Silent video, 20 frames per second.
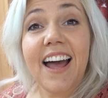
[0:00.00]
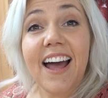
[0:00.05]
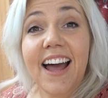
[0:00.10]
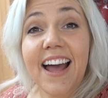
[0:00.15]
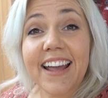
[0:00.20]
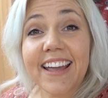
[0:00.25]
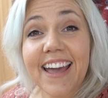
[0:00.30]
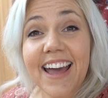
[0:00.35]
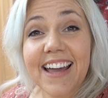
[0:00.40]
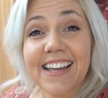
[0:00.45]

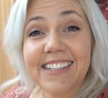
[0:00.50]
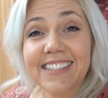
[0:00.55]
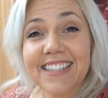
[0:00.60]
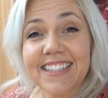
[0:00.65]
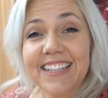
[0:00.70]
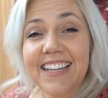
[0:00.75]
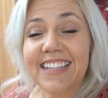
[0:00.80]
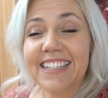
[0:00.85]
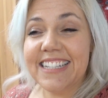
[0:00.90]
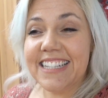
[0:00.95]
Hi
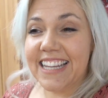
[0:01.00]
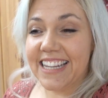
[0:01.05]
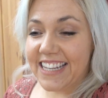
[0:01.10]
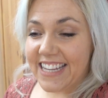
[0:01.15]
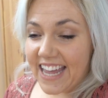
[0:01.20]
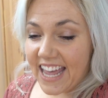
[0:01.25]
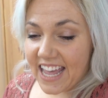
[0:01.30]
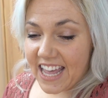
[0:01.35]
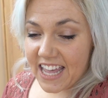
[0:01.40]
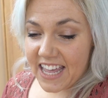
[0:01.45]
guys,
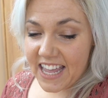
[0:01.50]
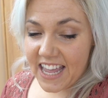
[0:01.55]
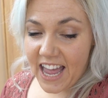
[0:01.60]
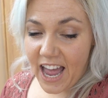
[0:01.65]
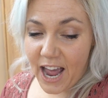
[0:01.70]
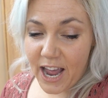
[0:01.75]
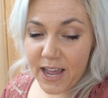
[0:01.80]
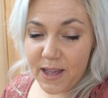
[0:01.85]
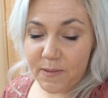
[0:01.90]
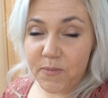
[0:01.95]
today
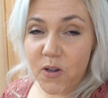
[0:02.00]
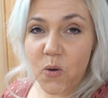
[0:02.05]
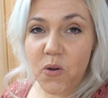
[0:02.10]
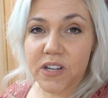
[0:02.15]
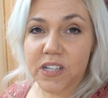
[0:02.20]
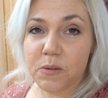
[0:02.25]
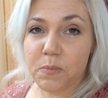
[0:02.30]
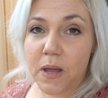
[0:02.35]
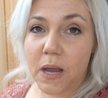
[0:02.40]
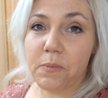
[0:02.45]
I am
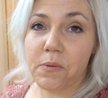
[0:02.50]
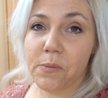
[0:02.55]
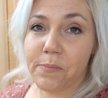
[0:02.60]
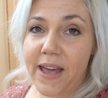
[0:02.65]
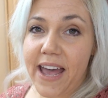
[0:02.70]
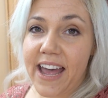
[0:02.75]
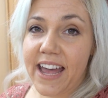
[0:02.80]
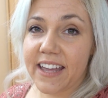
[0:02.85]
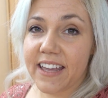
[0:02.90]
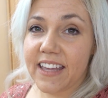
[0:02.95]
going to paper
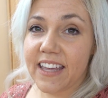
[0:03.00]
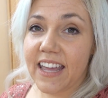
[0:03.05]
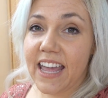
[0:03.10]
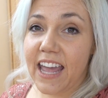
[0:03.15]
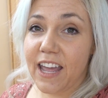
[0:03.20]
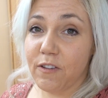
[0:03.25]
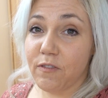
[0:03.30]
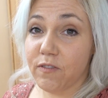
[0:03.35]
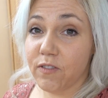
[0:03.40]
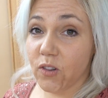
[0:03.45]
bag
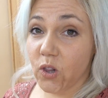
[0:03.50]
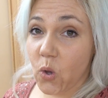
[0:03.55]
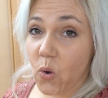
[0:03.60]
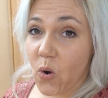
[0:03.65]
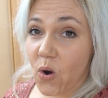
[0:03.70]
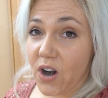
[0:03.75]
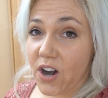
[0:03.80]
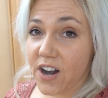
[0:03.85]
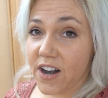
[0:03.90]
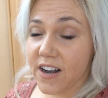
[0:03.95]
a
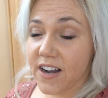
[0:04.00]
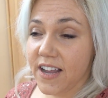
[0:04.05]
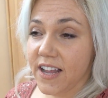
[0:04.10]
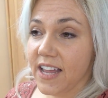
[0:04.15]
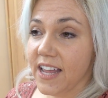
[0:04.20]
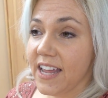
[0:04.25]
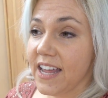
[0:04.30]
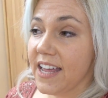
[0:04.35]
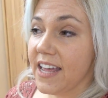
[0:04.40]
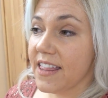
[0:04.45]
floor
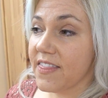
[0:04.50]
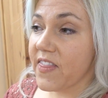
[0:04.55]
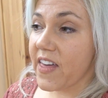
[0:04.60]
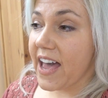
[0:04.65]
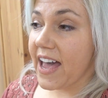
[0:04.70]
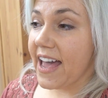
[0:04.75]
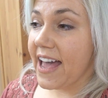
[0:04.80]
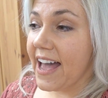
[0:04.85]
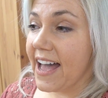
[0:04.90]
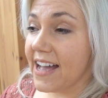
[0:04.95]

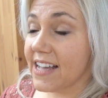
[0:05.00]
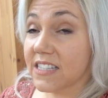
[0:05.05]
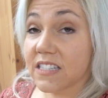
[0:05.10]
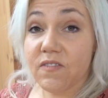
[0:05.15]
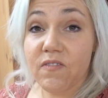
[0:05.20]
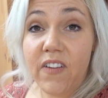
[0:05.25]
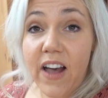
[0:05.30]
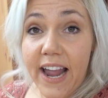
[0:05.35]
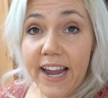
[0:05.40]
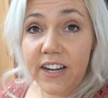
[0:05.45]
that
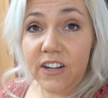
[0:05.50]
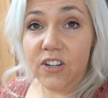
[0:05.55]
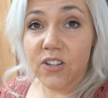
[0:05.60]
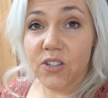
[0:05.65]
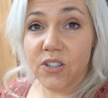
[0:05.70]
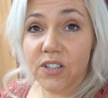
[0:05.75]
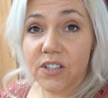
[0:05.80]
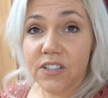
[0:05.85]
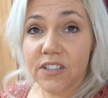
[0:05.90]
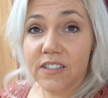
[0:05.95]
has
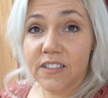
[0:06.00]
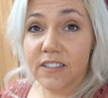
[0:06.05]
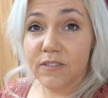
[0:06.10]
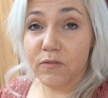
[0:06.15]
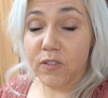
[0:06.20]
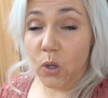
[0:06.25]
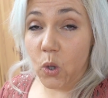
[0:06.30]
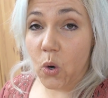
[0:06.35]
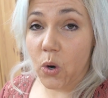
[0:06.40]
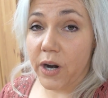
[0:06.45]
vinyl
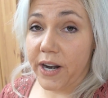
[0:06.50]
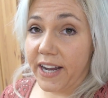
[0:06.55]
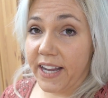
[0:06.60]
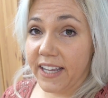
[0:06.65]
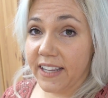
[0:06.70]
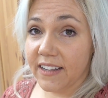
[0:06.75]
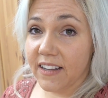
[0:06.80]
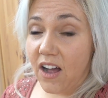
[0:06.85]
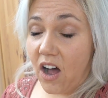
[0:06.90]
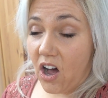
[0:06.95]

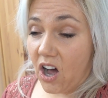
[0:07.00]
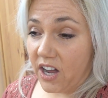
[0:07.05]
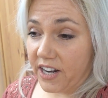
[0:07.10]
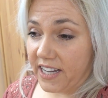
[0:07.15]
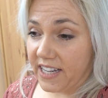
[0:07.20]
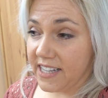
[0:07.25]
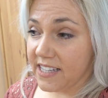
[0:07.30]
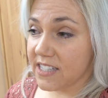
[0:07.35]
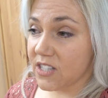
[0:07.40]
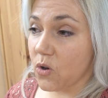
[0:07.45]
flooring on
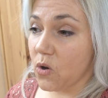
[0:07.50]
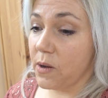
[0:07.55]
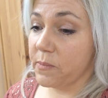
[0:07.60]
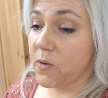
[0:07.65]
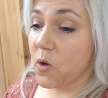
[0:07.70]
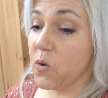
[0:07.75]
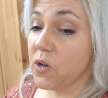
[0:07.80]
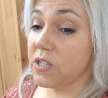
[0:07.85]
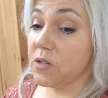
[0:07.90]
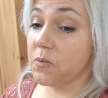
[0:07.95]
it. So I'm
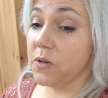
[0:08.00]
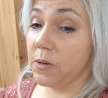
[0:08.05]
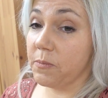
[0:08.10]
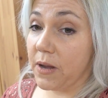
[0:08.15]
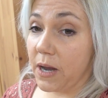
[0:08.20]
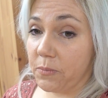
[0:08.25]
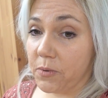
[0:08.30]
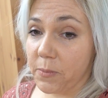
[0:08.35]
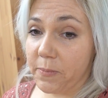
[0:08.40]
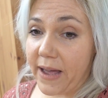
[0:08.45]
going to put
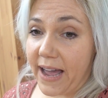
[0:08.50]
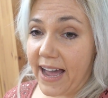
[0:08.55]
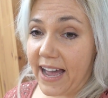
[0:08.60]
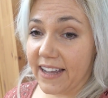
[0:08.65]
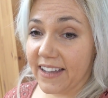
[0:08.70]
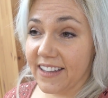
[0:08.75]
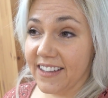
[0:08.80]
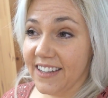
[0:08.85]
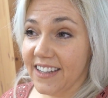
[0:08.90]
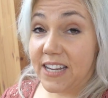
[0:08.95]
paper
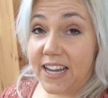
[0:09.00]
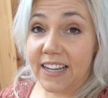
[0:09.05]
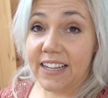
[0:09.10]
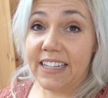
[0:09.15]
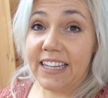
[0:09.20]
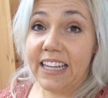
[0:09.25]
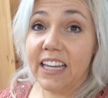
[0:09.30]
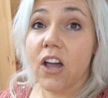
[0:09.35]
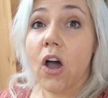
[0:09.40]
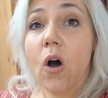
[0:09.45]
bag
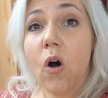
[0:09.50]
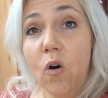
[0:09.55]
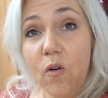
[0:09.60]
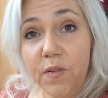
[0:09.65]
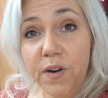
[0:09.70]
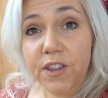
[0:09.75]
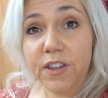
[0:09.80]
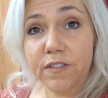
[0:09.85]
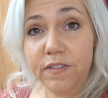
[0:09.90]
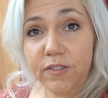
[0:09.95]
technique
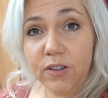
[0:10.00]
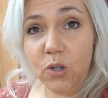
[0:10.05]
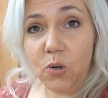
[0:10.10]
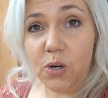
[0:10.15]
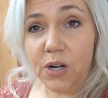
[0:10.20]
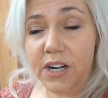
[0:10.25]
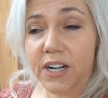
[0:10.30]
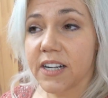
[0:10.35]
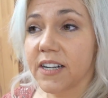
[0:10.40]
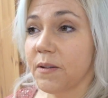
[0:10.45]
over the
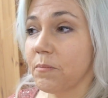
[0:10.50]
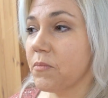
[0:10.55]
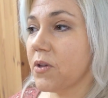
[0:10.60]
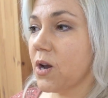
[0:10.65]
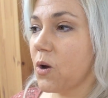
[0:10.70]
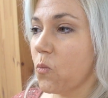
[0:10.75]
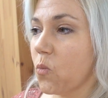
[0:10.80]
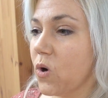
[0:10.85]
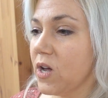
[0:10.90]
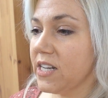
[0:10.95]
floor, but
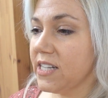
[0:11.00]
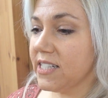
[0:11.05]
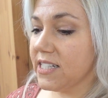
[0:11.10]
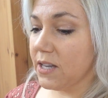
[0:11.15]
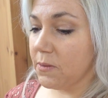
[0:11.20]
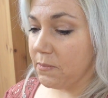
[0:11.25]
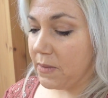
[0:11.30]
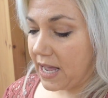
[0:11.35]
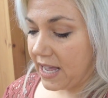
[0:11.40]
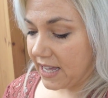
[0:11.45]
I want it
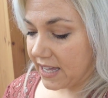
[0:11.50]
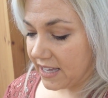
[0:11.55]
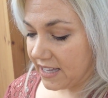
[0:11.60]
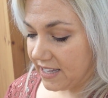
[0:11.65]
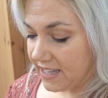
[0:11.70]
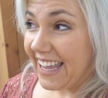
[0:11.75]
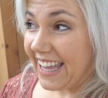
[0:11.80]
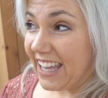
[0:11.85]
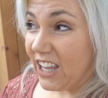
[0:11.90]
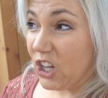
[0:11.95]
to make
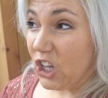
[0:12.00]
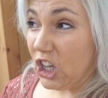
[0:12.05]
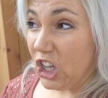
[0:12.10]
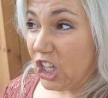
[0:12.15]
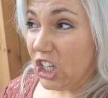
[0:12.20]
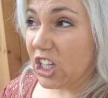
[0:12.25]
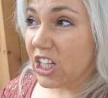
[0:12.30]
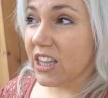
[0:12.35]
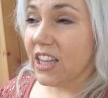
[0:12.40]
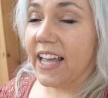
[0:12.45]
it
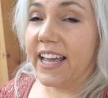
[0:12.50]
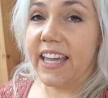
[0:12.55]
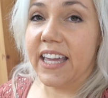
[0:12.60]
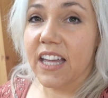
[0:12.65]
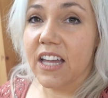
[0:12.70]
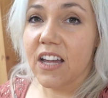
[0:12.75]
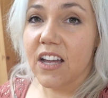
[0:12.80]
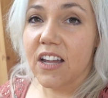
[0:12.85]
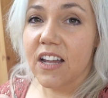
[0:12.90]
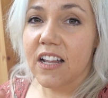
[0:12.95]
look
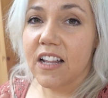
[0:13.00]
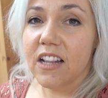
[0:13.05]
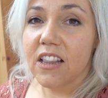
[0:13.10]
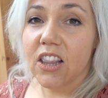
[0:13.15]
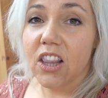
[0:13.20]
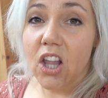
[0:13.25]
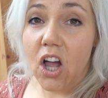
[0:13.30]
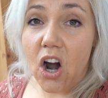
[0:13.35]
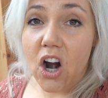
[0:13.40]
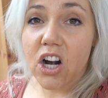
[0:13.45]
like
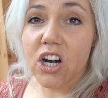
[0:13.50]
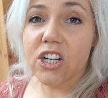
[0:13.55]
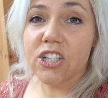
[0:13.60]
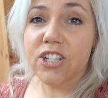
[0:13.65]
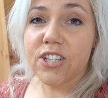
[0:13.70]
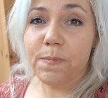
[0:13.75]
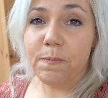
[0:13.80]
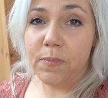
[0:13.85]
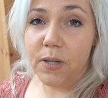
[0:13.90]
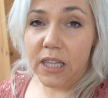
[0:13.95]

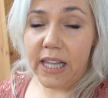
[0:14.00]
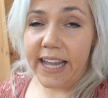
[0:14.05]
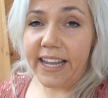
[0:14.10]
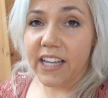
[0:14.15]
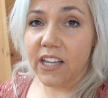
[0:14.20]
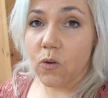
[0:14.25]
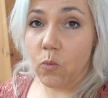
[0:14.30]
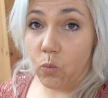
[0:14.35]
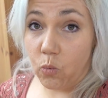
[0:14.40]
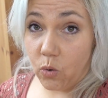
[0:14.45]
large
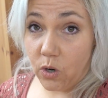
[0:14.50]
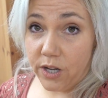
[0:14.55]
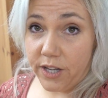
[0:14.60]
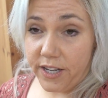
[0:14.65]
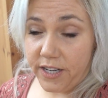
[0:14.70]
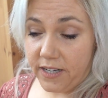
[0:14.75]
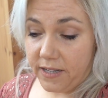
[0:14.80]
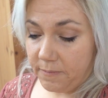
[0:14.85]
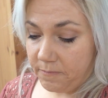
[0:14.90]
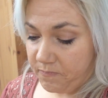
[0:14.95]
plank
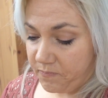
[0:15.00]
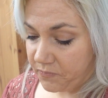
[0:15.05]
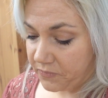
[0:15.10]
wood.